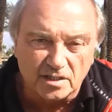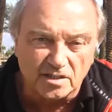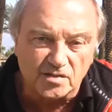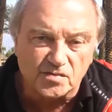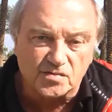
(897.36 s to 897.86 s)

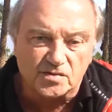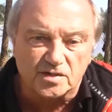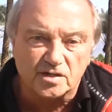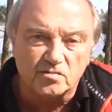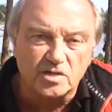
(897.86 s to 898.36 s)
is
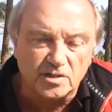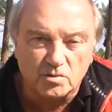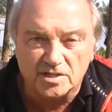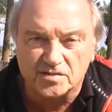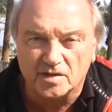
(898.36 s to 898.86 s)
really
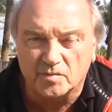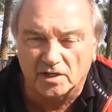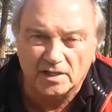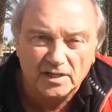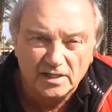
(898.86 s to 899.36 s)
quite
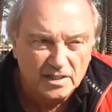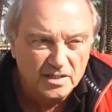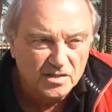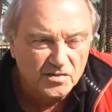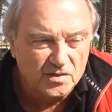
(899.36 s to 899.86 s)
something.
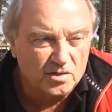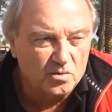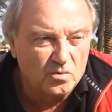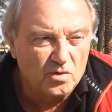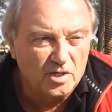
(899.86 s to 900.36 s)

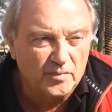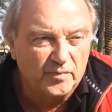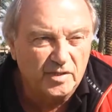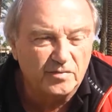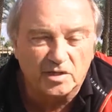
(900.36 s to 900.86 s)
So
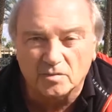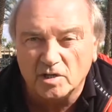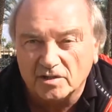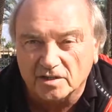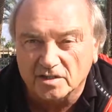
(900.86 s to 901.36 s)
living in
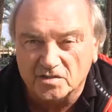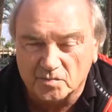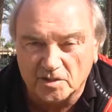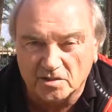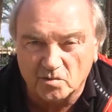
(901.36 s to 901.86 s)
America has
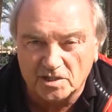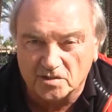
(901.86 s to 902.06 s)
been a great